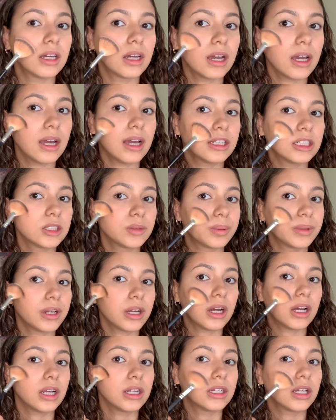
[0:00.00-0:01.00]
and just put it
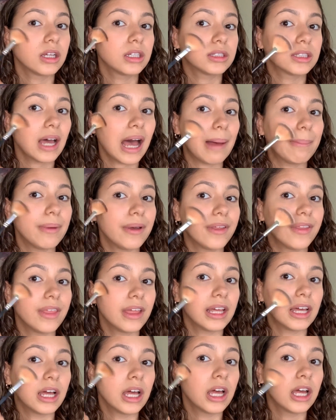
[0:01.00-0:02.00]
on top of
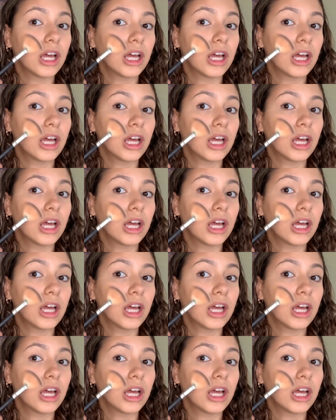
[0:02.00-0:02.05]
the